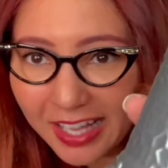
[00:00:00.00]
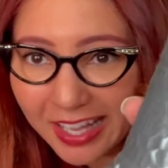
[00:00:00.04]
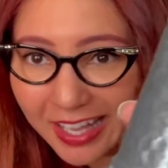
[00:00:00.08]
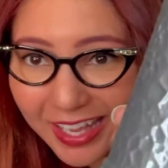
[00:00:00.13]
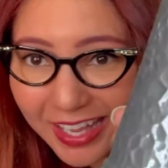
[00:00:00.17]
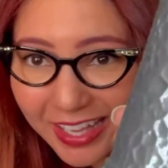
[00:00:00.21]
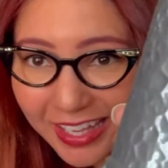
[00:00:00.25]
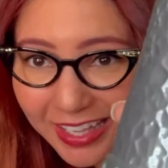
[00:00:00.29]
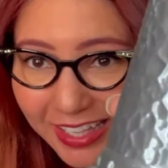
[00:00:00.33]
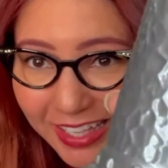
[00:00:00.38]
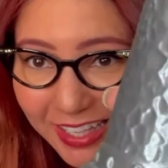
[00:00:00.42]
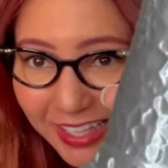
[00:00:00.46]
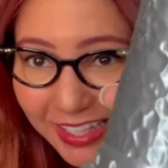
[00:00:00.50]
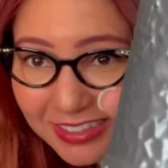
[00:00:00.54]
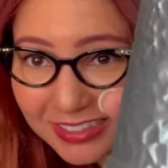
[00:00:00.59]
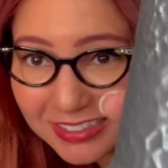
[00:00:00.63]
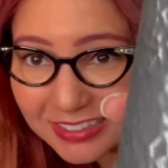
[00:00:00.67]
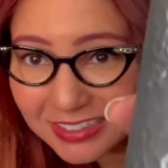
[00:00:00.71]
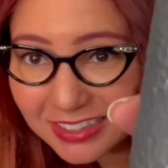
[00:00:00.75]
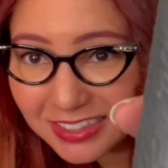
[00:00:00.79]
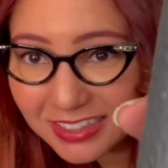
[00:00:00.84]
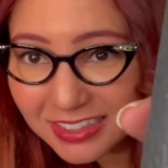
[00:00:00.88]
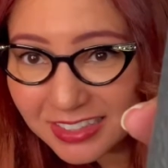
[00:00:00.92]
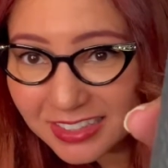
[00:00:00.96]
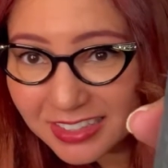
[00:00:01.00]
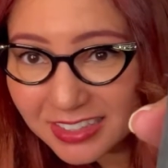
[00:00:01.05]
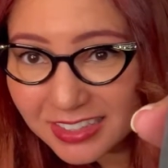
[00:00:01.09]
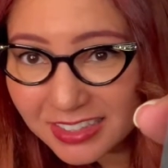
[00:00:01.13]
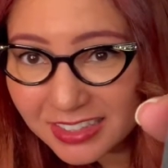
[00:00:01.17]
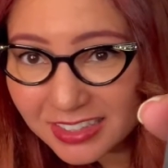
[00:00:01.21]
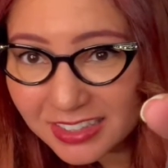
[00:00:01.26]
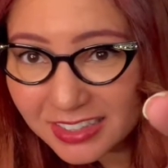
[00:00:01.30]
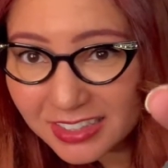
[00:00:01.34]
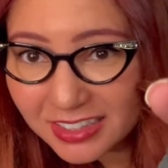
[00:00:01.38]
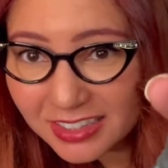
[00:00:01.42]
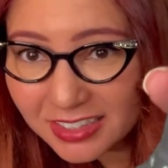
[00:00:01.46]
and
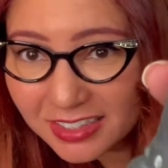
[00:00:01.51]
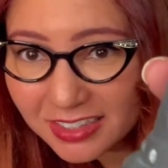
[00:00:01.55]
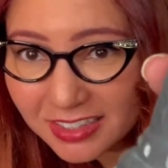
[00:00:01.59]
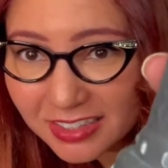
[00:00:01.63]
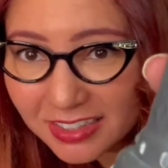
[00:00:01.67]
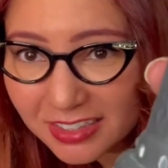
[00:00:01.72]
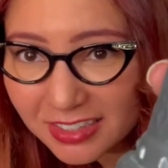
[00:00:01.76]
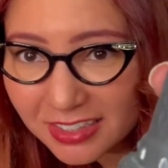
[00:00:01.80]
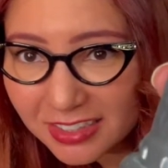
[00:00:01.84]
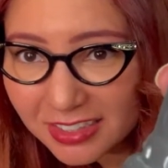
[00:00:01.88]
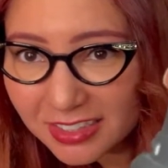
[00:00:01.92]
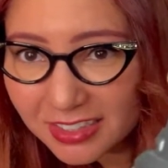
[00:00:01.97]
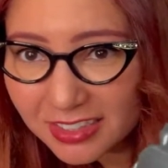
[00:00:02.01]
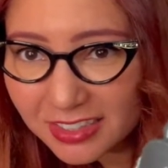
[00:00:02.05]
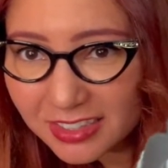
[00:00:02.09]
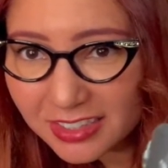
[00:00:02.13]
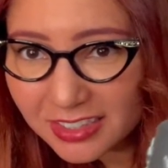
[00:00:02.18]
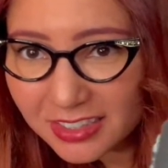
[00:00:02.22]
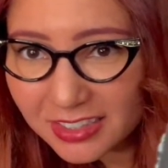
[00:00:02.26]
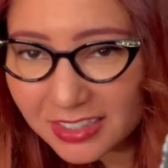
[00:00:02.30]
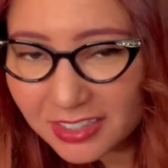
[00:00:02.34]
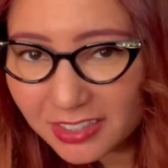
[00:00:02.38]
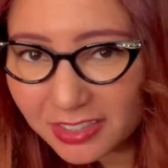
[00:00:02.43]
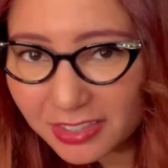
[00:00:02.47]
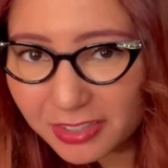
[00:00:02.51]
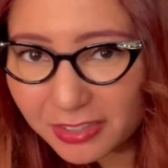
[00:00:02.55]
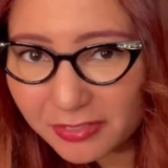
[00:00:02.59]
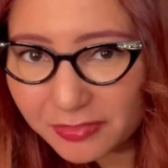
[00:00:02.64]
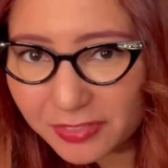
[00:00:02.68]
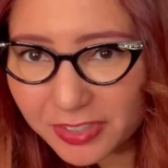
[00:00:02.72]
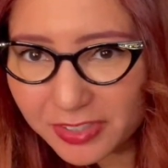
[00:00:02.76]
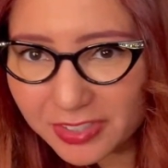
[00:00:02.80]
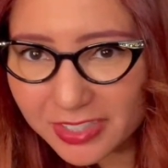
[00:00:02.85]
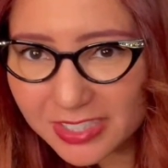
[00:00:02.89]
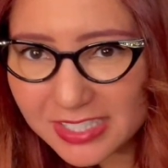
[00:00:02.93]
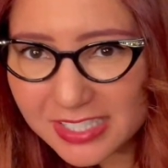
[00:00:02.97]
I don't know if
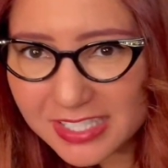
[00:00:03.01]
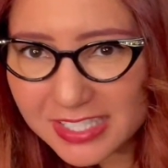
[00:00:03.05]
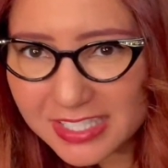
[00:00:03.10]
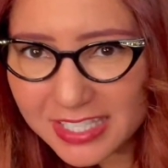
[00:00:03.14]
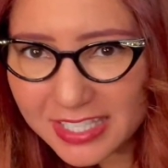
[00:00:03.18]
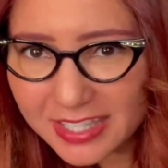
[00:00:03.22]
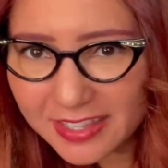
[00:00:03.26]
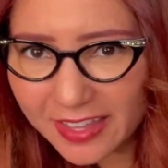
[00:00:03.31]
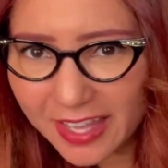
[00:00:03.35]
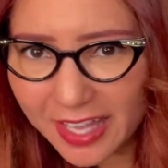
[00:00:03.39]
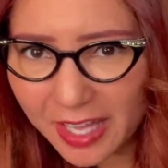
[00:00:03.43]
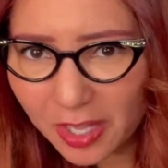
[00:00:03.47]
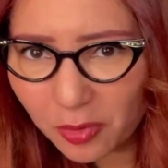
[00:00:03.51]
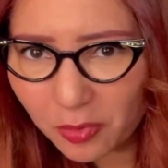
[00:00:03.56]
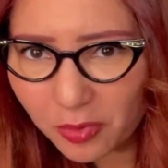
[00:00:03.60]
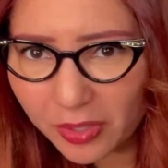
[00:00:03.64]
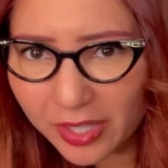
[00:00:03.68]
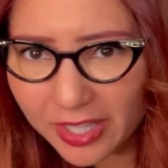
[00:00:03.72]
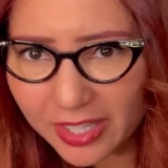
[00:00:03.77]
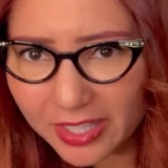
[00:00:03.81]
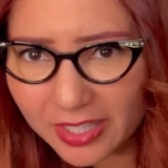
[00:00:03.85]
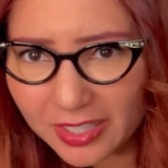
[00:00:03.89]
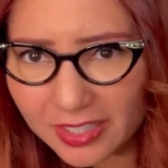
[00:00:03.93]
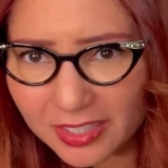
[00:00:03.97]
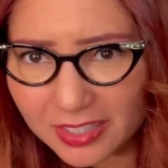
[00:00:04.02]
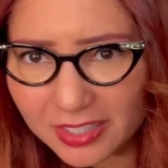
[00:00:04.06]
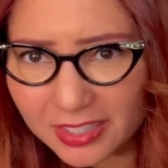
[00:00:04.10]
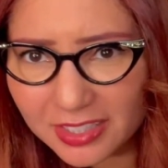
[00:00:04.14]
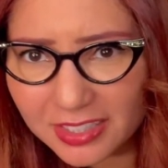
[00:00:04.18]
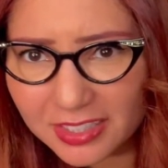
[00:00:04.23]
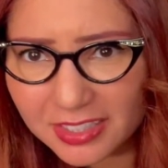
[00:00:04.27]
you can see that well.